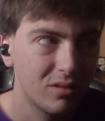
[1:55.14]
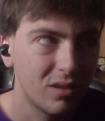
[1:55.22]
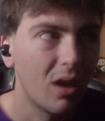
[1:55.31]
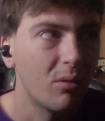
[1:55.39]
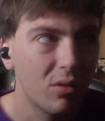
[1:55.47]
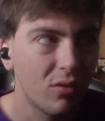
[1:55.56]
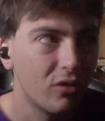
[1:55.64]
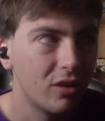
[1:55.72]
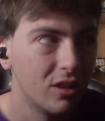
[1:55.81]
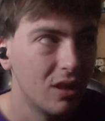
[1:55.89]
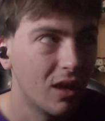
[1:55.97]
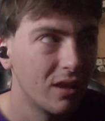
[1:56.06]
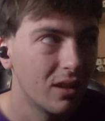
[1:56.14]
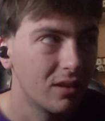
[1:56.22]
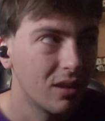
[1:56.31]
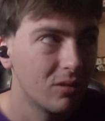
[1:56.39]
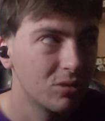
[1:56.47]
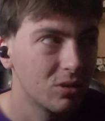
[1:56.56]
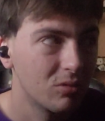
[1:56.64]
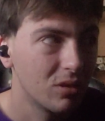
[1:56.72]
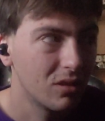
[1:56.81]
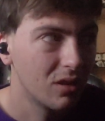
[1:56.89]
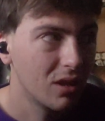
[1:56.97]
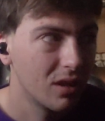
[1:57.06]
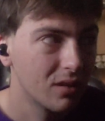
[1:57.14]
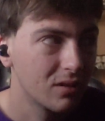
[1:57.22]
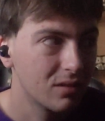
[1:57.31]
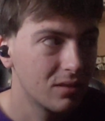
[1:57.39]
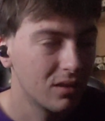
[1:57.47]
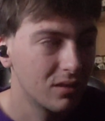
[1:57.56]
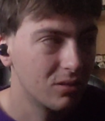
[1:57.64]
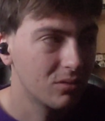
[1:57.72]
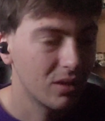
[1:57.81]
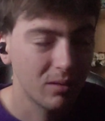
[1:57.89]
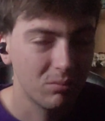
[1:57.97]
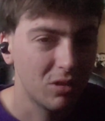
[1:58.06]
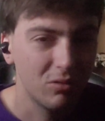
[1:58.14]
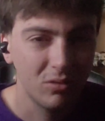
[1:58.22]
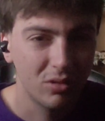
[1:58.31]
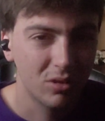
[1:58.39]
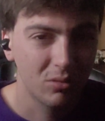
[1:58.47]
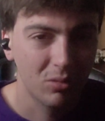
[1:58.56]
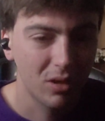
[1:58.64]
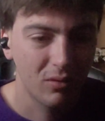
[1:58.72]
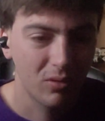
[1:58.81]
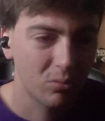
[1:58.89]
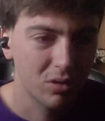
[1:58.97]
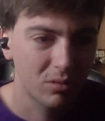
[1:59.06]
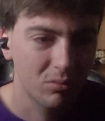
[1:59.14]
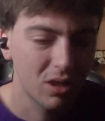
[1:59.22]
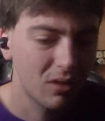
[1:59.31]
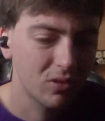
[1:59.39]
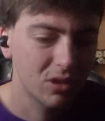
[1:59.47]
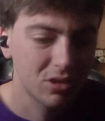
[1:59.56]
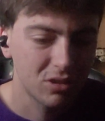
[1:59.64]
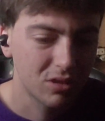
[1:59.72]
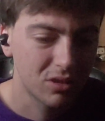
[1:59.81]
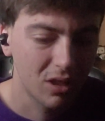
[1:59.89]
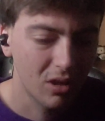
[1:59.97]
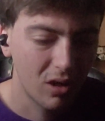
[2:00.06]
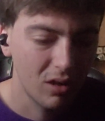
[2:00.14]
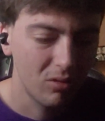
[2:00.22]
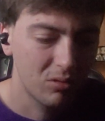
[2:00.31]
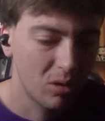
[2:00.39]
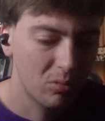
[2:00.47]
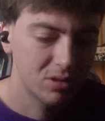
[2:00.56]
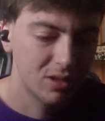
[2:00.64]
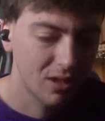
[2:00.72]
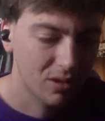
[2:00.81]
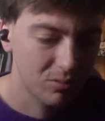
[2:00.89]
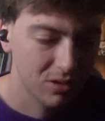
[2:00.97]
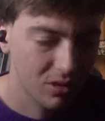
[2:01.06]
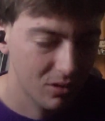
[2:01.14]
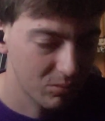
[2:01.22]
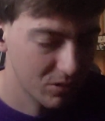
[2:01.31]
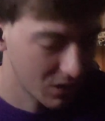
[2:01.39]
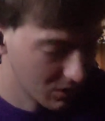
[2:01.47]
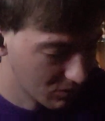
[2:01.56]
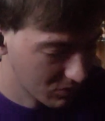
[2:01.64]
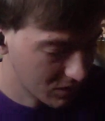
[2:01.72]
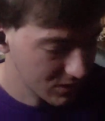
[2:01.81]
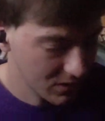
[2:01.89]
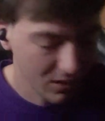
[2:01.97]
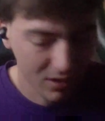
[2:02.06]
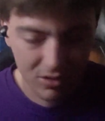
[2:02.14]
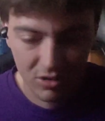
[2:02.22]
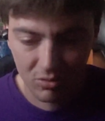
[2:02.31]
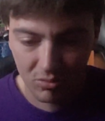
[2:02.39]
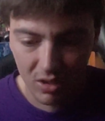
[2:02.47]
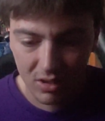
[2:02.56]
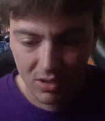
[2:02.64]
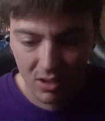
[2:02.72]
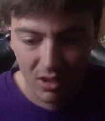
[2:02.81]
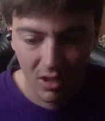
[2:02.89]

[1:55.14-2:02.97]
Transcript: that was funny. That was a great gag that they're like mutants or whatever, but whatever the shit they are, I don't know exactly what they are, but they go crazy and that's just great.